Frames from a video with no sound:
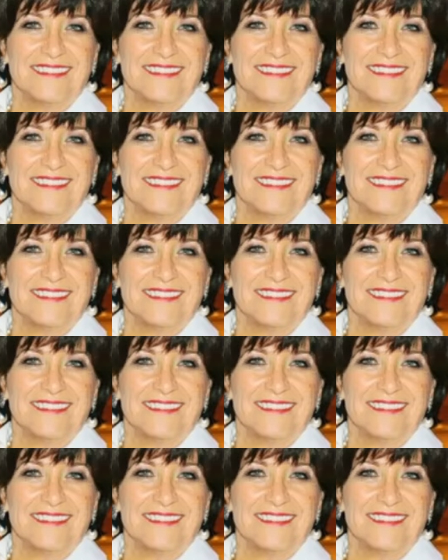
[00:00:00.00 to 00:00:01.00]

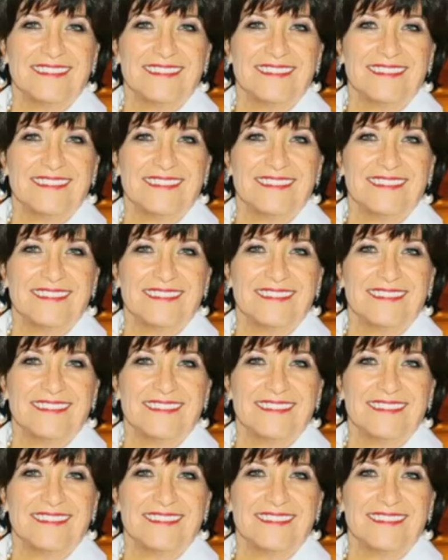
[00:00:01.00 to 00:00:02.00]

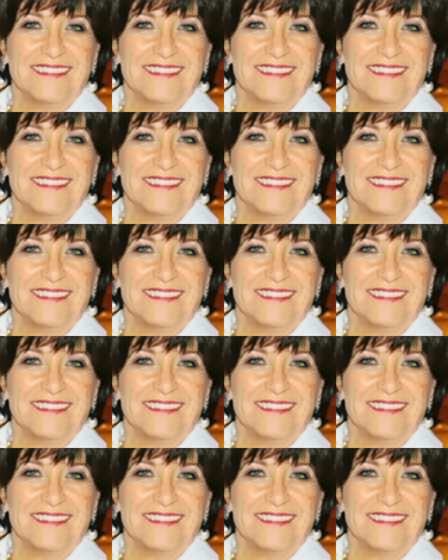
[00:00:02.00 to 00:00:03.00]

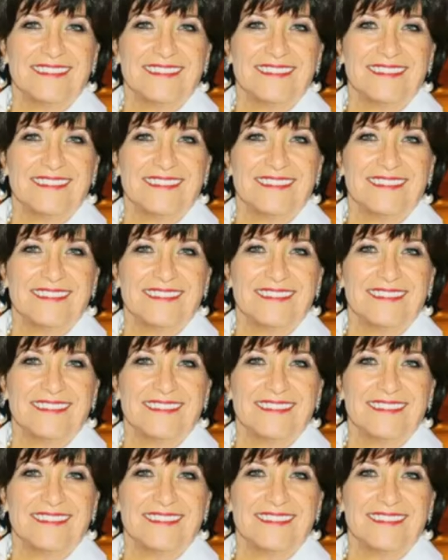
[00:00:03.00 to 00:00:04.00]

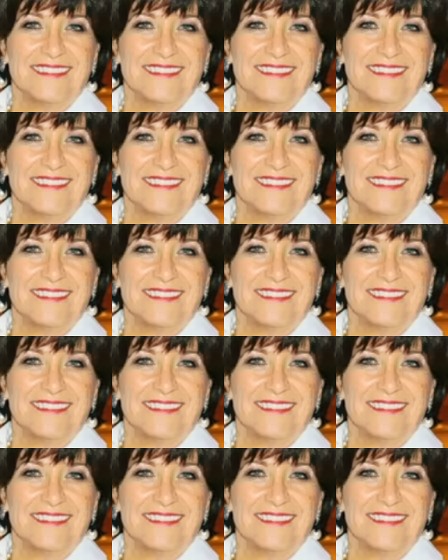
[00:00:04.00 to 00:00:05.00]

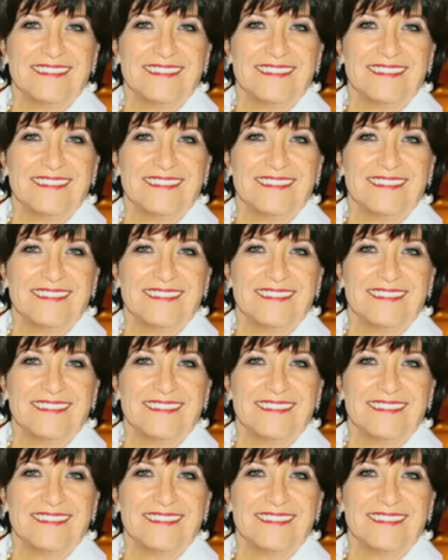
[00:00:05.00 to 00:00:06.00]

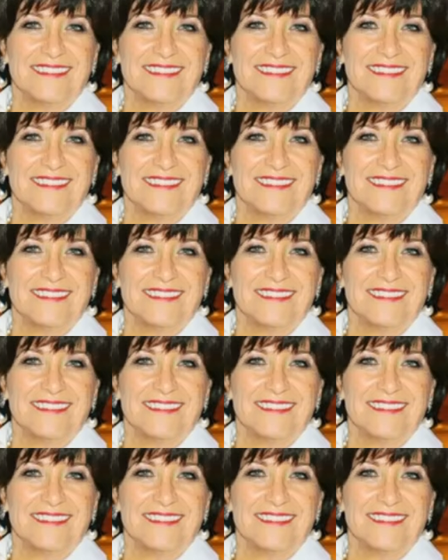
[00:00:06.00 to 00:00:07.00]

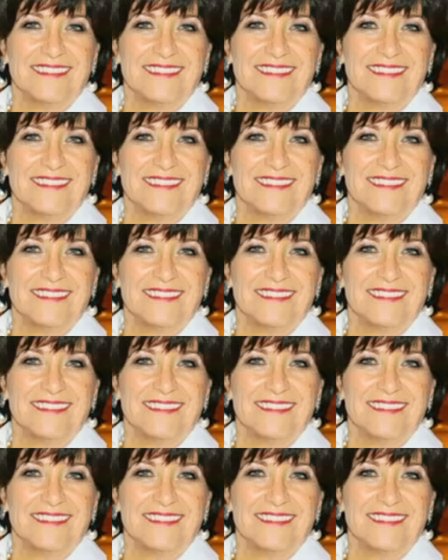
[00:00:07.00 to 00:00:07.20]
[no speech]